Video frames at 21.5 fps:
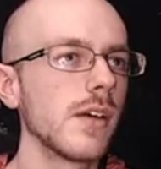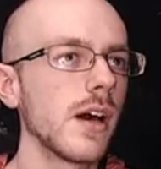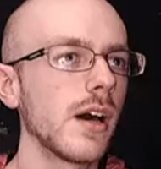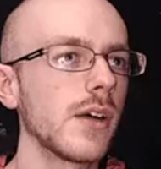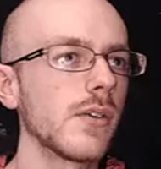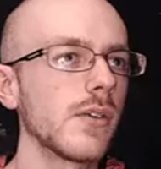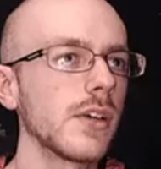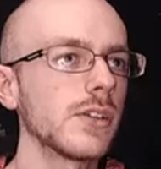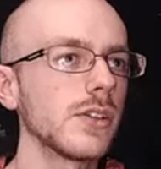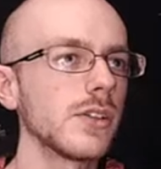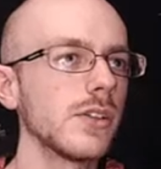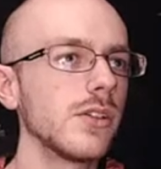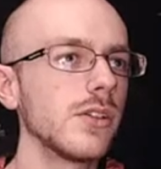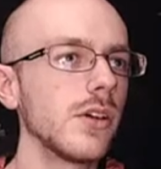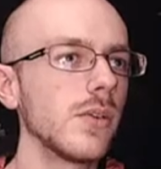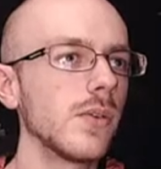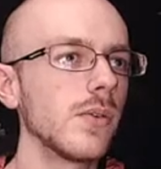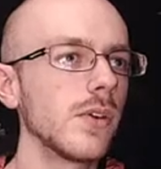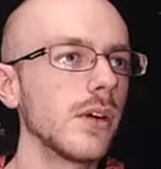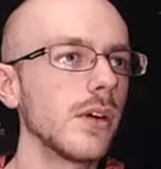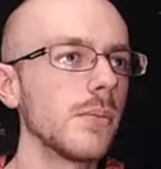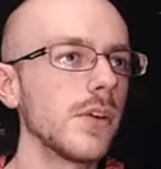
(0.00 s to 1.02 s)
I don't actually
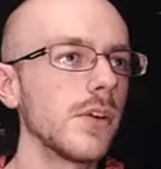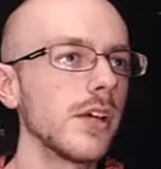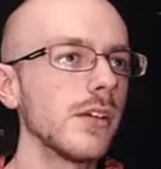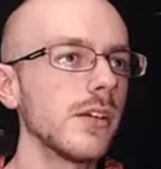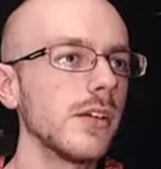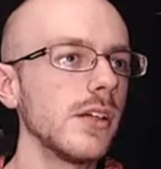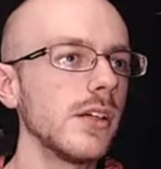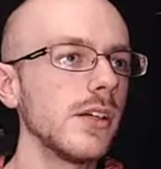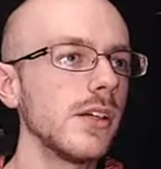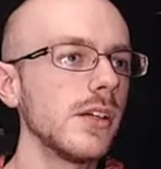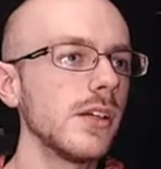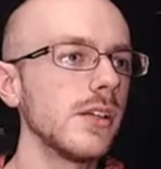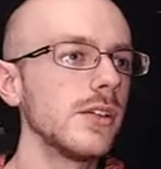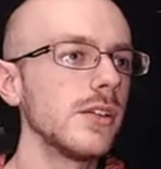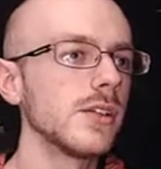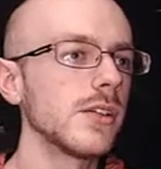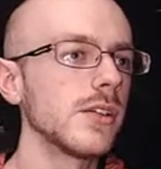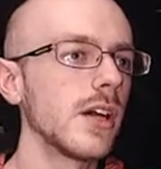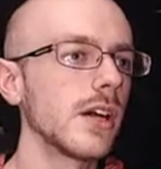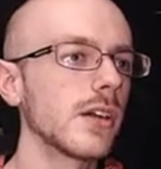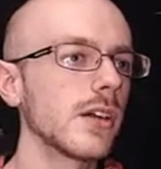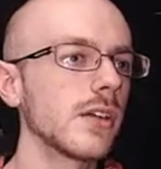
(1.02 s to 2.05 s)
know. Apparently,
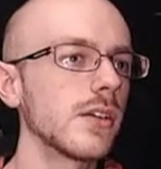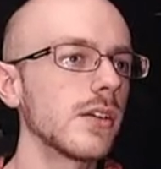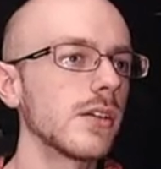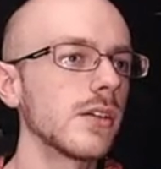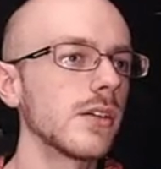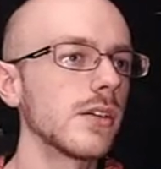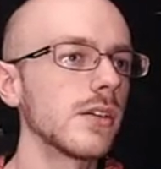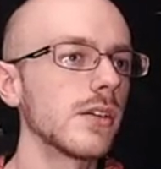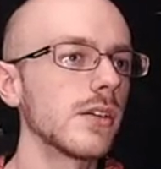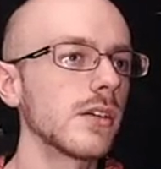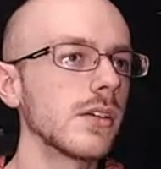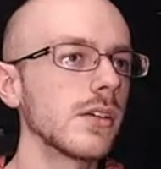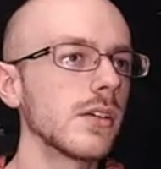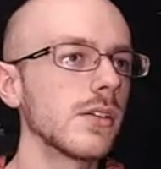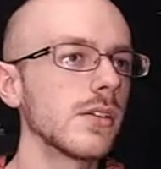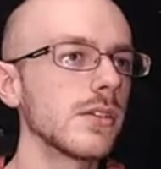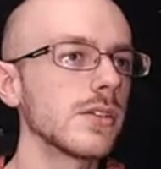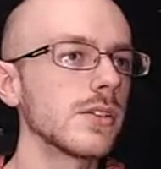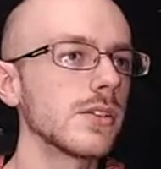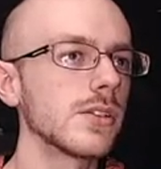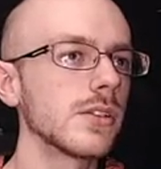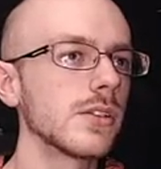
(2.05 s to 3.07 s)
he's not going to kill
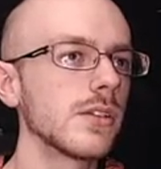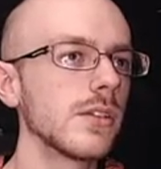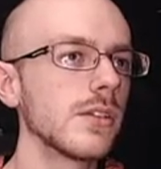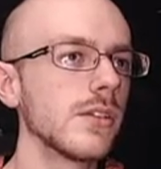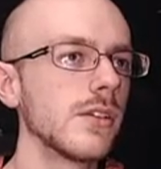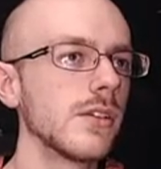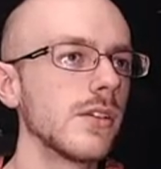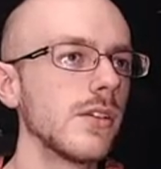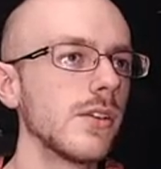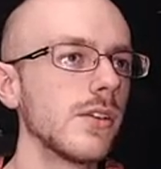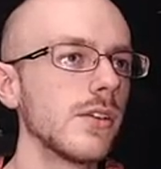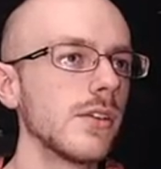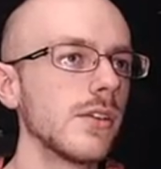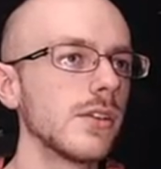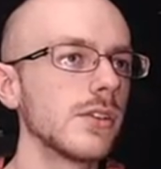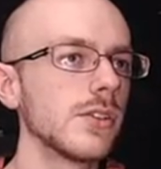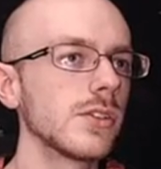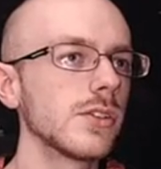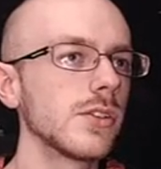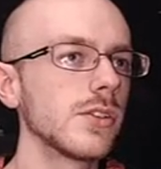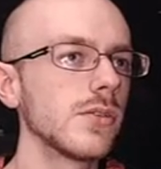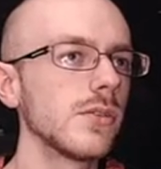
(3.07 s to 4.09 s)
us.
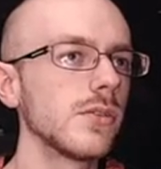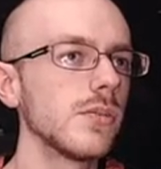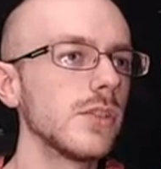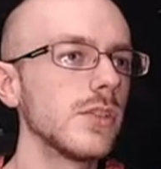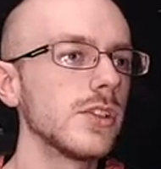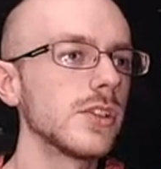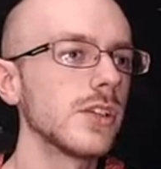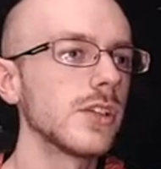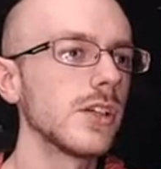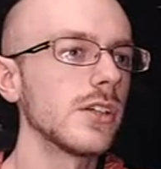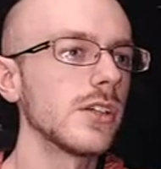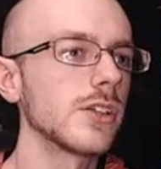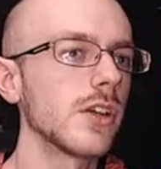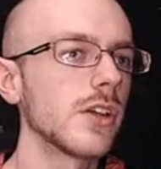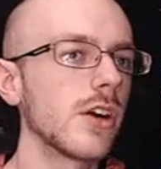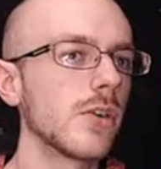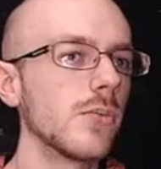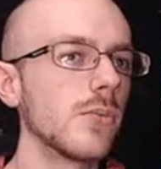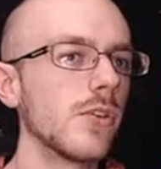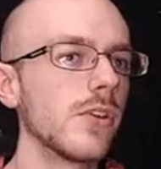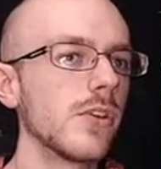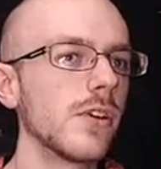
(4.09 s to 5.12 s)
So, do we just hit his
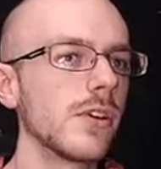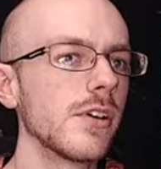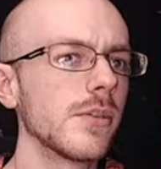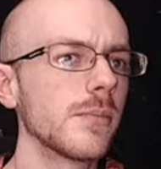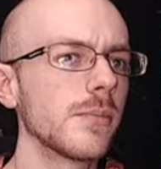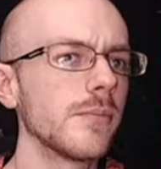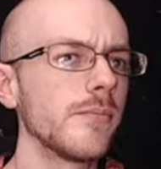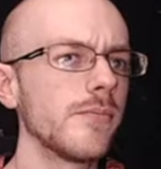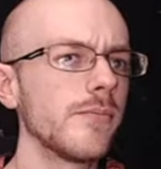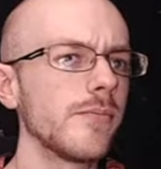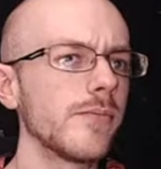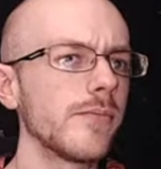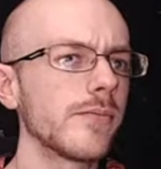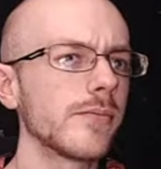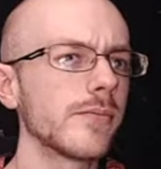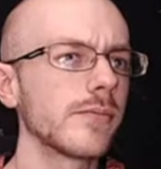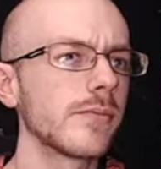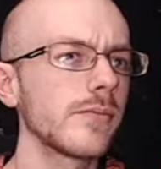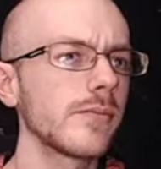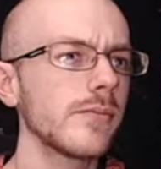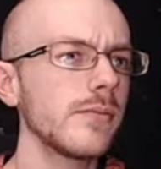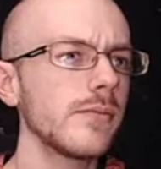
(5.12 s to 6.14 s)
heart more?
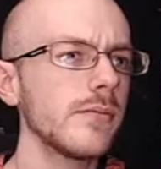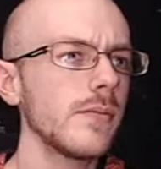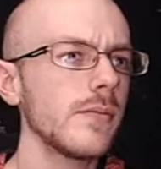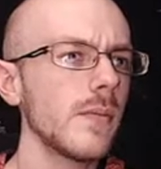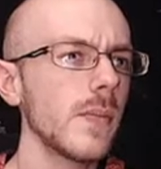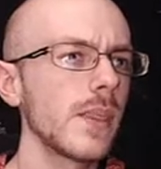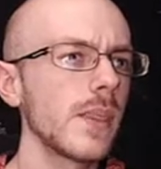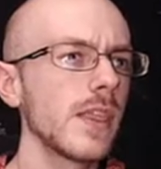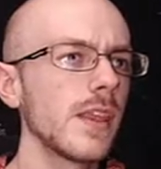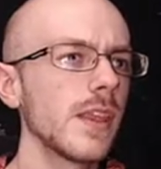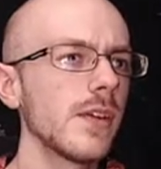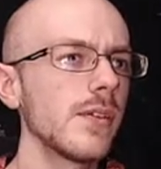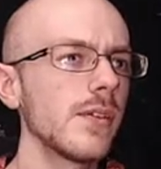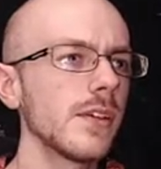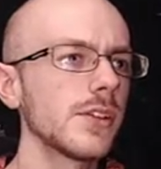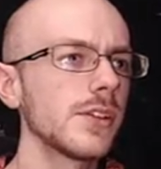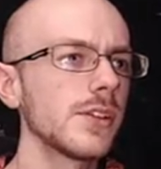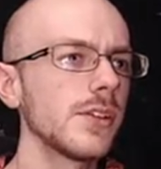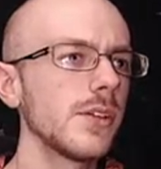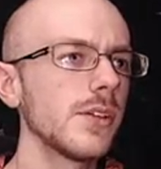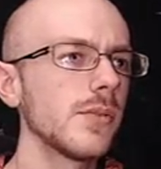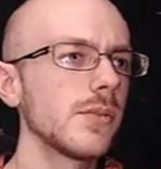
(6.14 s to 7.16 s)
I don't
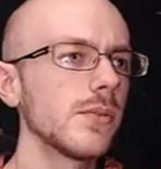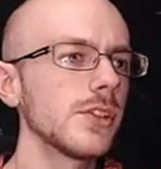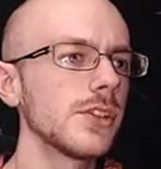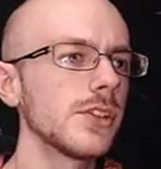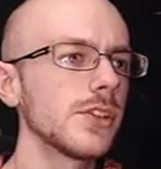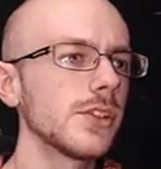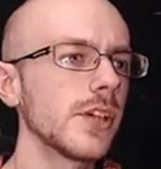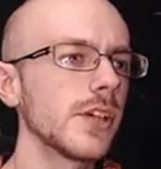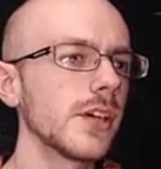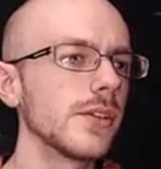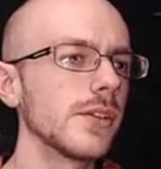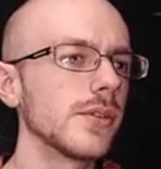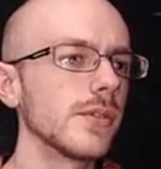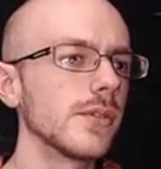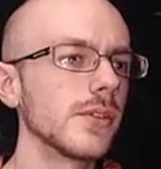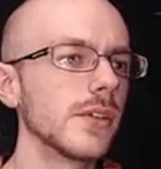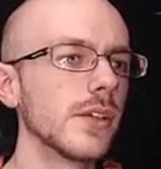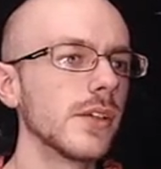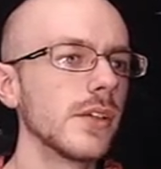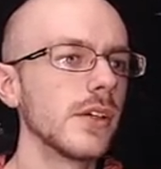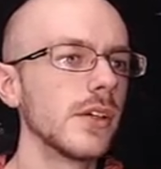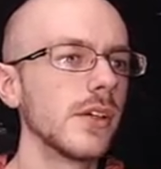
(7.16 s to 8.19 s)
actually know. What's this guy doing?
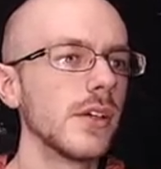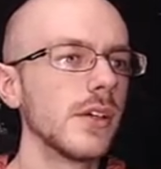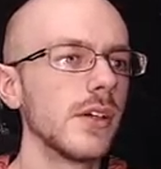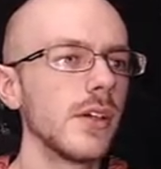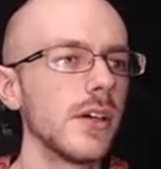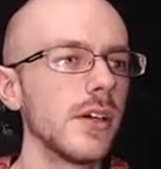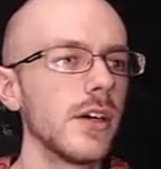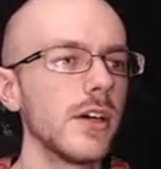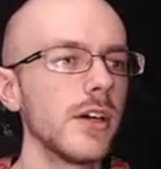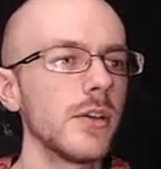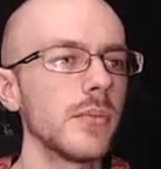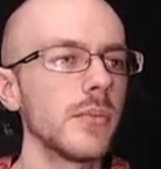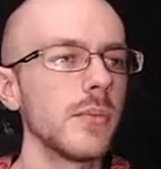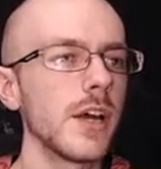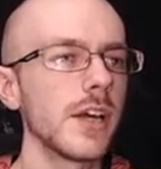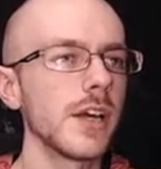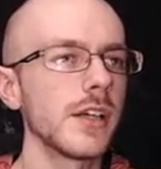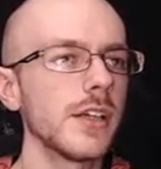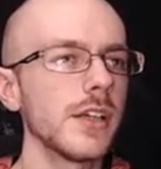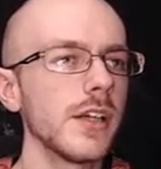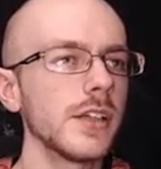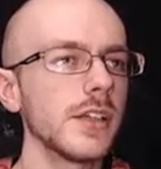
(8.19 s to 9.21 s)
Um,
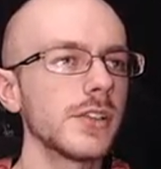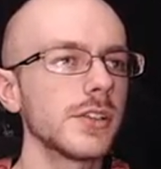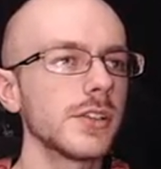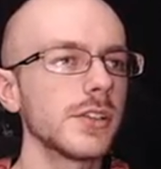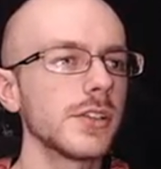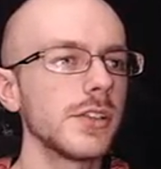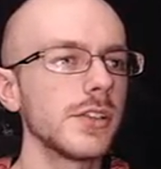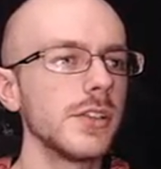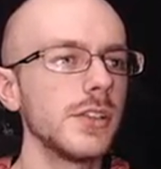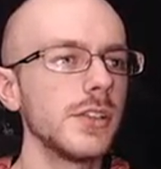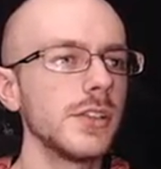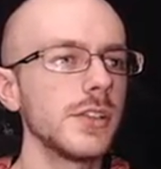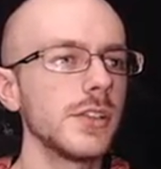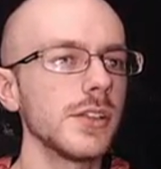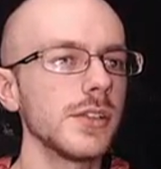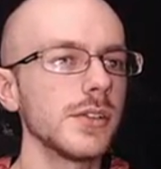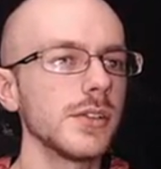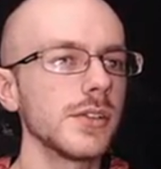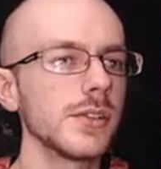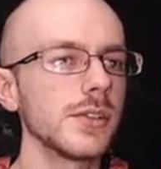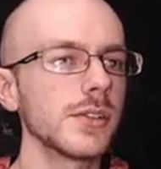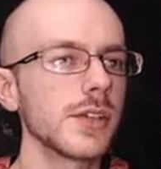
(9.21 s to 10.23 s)
I guess he
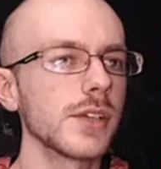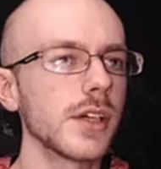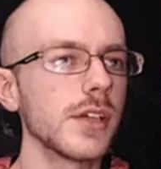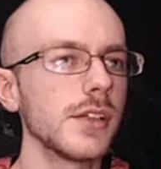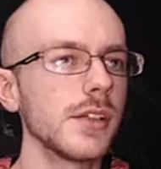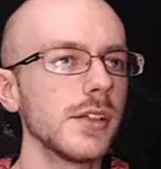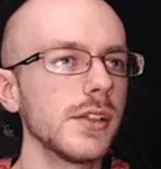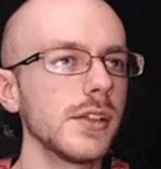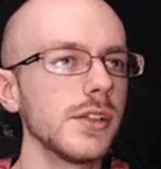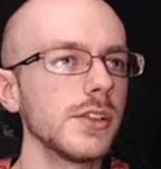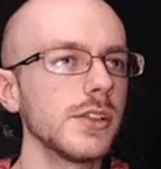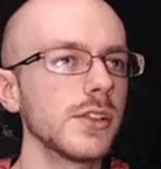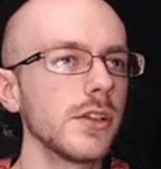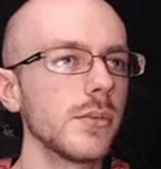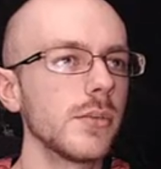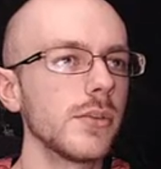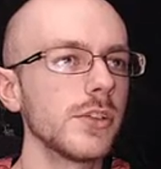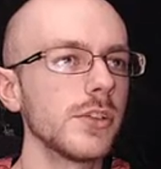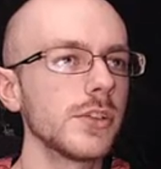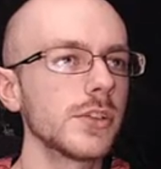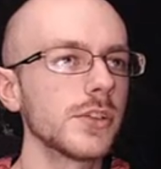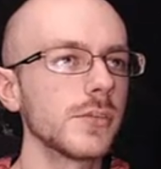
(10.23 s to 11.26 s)
chills. I, he's going
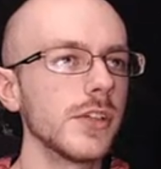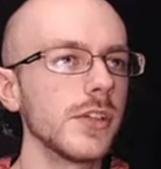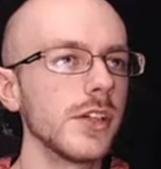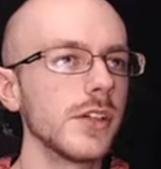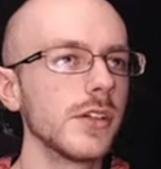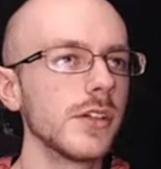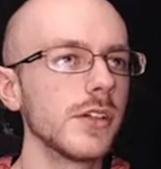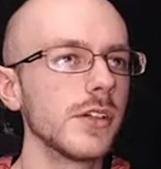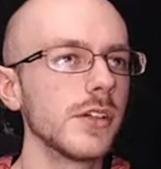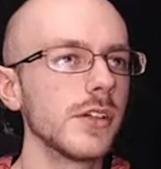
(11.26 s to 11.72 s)
to push me.